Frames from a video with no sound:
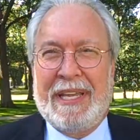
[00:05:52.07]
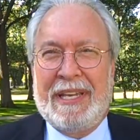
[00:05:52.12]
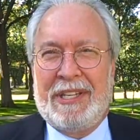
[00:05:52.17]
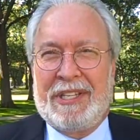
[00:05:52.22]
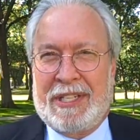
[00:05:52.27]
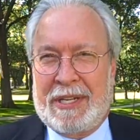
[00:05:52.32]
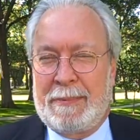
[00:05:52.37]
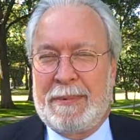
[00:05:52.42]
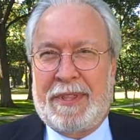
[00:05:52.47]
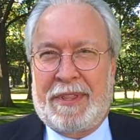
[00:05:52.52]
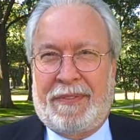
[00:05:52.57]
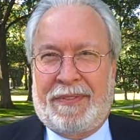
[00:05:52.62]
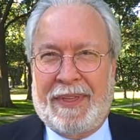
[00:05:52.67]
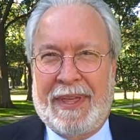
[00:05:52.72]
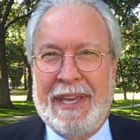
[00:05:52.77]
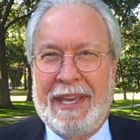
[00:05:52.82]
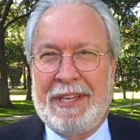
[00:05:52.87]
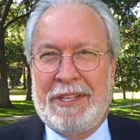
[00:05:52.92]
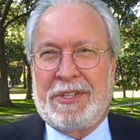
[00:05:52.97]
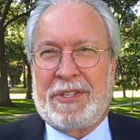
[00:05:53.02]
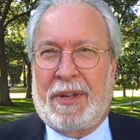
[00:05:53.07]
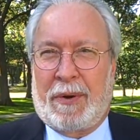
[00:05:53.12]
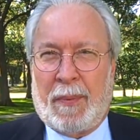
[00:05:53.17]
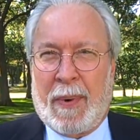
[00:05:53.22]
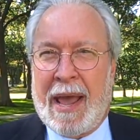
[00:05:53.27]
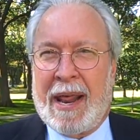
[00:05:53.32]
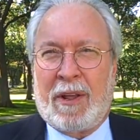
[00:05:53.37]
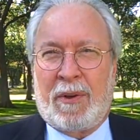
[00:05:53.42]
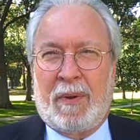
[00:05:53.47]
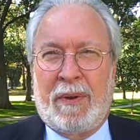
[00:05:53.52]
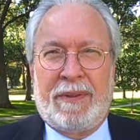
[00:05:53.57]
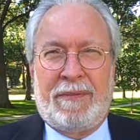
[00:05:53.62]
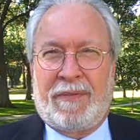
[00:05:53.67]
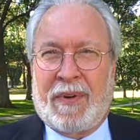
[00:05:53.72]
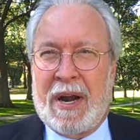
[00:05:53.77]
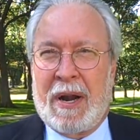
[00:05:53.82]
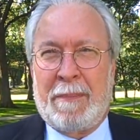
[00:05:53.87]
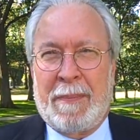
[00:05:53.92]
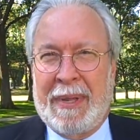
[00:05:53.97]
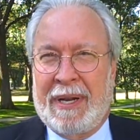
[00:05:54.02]
some of the things that radical
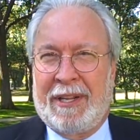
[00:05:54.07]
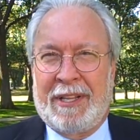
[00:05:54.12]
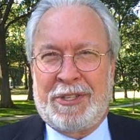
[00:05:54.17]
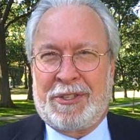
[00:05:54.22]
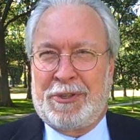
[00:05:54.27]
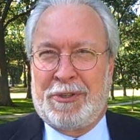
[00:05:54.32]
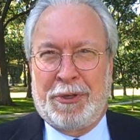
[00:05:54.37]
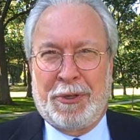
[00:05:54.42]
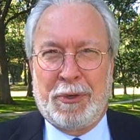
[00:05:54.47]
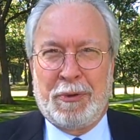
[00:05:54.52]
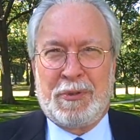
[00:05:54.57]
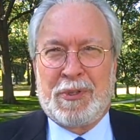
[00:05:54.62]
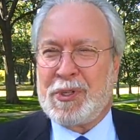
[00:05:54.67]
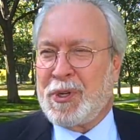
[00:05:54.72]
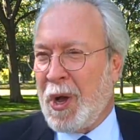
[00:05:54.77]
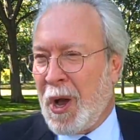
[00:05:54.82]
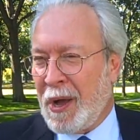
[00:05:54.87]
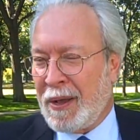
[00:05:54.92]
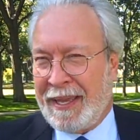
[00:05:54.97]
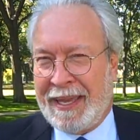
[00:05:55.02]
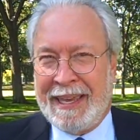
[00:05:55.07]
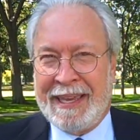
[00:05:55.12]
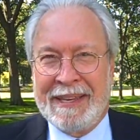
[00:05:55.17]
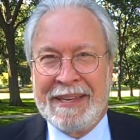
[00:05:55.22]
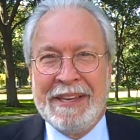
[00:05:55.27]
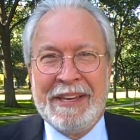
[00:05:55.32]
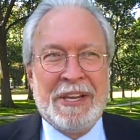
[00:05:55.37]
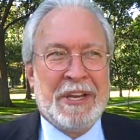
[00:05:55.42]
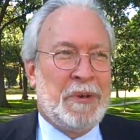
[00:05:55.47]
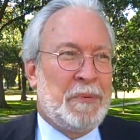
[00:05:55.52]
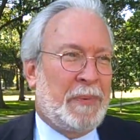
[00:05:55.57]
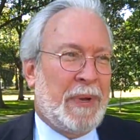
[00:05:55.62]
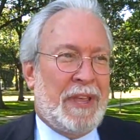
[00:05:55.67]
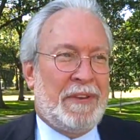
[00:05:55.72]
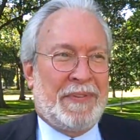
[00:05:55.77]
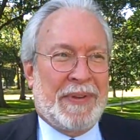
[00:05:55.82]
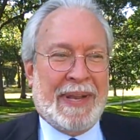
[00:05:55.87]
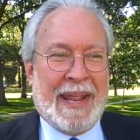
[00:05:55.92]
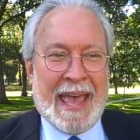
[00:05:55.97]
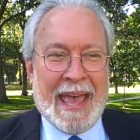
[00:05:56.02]
environmentalists do, stalking. We
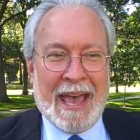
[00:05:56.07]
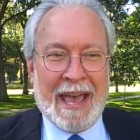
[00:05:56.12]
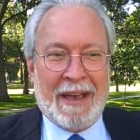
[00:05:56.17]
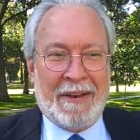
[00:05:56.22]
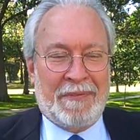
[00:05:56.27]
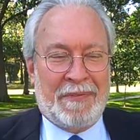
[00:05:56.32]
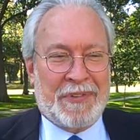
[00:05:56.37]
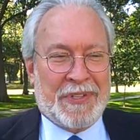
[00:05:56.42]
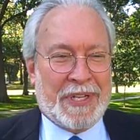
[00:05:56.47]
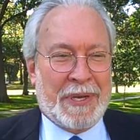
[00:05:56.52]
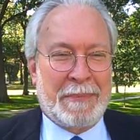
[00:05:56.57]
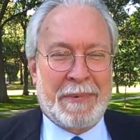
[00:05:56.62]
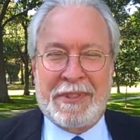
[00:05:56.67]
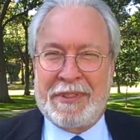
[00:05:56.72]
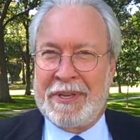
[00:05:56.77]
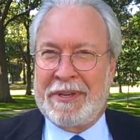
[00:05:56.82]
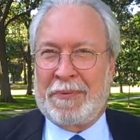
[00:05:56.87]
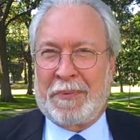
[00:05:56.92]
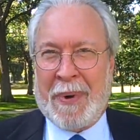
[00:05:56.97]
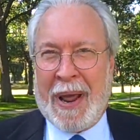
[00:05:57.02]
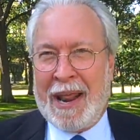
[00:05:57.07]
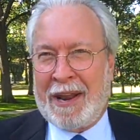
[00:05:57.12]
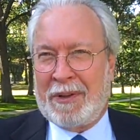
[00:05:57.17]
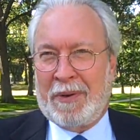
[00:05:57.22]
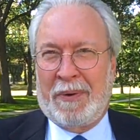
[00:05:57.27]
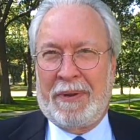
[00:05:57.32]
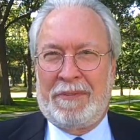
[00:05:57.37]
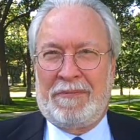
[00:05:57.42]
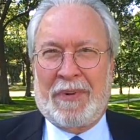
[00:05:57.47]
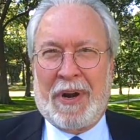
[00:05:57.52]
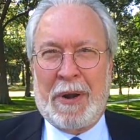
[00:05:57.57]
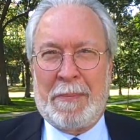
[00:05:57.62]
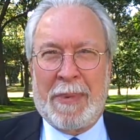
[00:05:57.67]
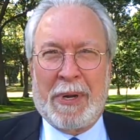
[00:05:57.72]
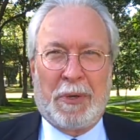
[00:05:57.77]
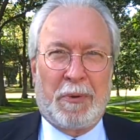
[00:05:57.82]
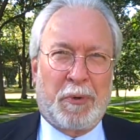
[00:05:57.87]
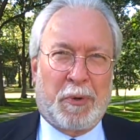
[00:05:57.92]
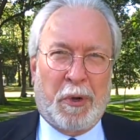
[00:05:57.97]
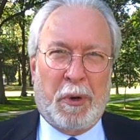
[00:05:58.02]
even have some of the radical
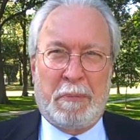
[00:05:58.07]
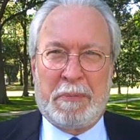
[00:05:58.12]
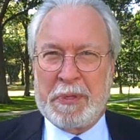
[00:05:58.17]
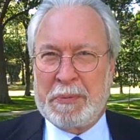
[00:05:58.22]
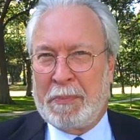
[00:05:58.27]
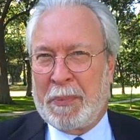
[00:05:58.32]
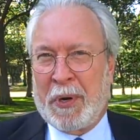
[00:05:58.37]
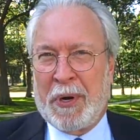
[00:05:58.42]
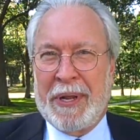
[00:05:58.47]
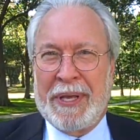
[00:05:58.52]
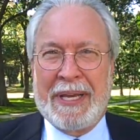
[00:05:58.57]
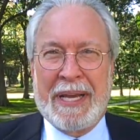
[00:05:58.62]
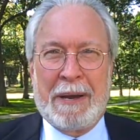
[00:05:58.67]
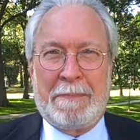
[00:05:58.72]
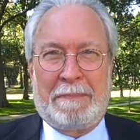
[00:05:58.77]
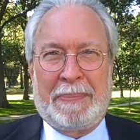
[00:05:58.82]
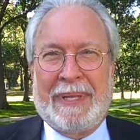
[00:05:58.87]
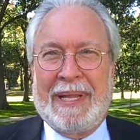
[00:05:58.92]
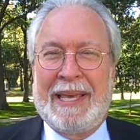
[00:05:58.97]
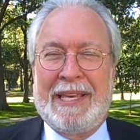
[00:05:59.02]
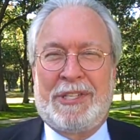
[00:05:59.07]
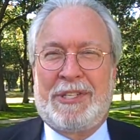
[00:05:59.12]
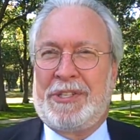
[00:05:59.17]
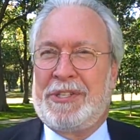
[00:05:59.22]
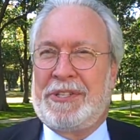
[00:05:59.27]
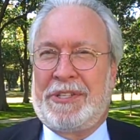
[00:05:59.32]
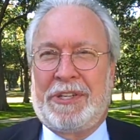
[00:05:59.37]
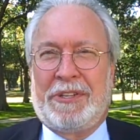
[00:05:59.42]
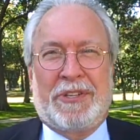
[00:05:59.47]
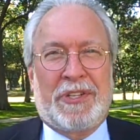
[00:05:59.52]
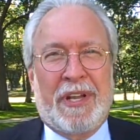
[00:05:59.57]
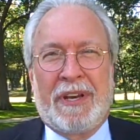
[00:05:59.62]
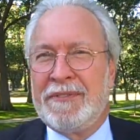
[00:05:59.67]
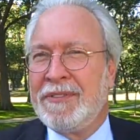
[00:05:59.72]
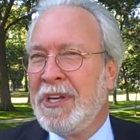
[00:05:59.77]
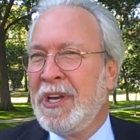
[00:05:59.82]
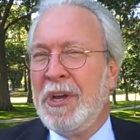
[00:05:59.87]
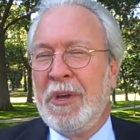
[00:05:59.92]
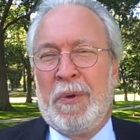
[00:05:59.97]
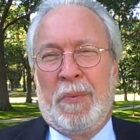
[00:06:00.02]
environmental groups burning up places and
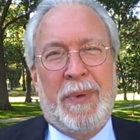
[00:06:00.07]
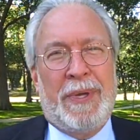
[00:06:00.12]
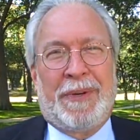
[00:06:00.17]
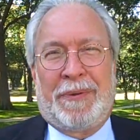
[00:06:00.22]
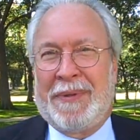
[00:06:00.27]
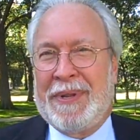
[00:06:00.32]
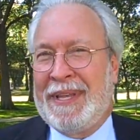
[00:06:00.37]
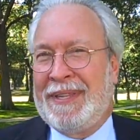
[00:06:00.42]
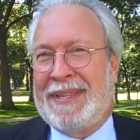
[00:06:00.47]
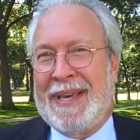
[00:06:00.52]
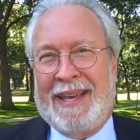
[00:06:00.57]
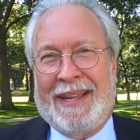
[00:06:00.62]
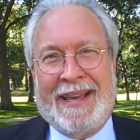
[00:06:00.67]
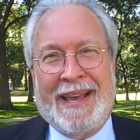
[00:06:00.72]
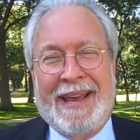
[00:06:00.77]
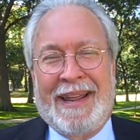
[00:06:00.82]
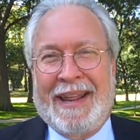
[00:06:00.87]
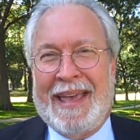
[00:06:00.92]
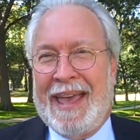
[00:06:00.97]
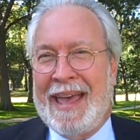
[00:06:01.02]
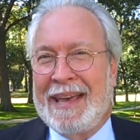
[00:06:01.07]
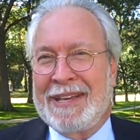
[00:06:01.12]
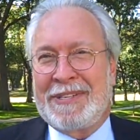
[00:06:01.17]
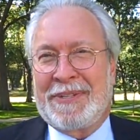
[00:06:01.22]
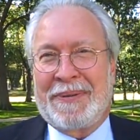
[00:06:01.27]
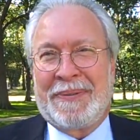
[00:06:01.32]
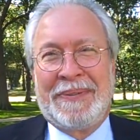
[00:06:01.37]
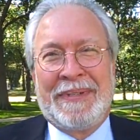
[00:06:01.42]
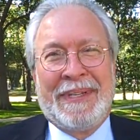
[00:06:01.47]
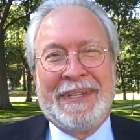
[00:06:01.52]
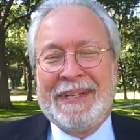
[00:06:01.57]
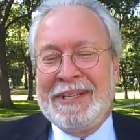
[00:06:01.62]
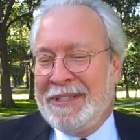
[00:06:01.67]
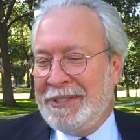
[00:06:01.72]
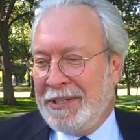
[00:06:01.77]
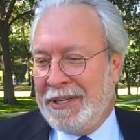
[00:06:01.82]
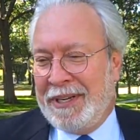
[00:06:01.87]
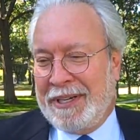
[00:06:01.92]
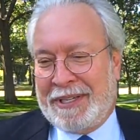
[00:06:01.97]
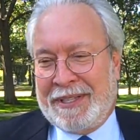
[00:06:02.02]
stuff. We don't need that kind of hassle.
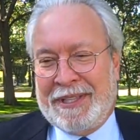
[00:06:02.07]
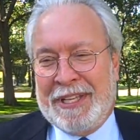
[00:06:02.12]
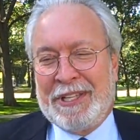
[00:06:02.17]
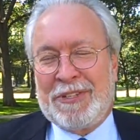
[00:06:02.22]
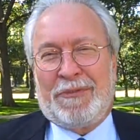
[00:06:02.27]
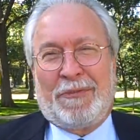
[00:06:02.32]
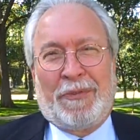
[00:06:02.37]
Look, these